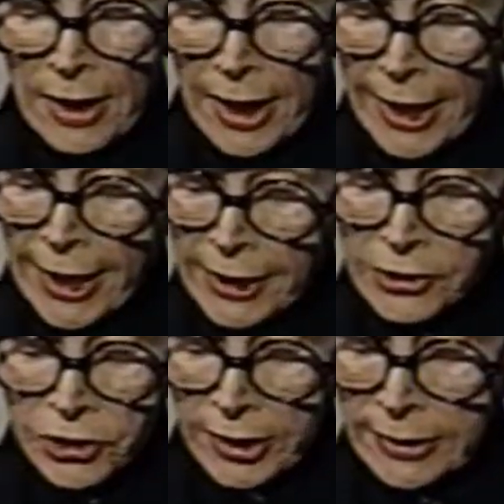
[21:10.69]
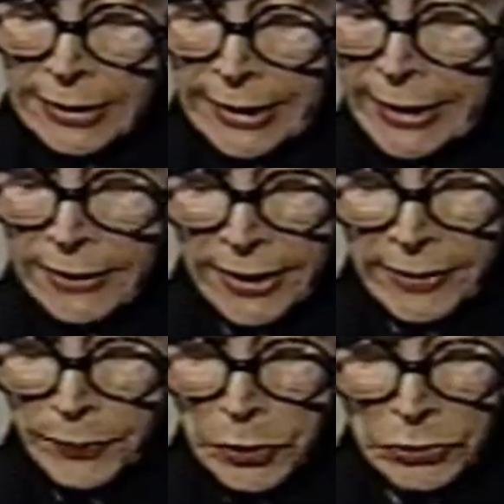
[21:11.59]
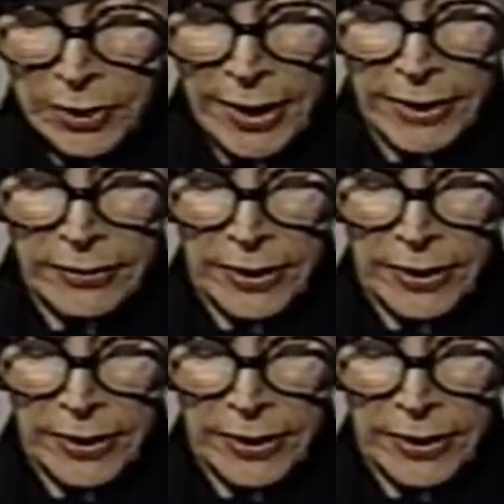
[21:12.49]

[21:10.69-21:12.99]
I had to illegally bootleg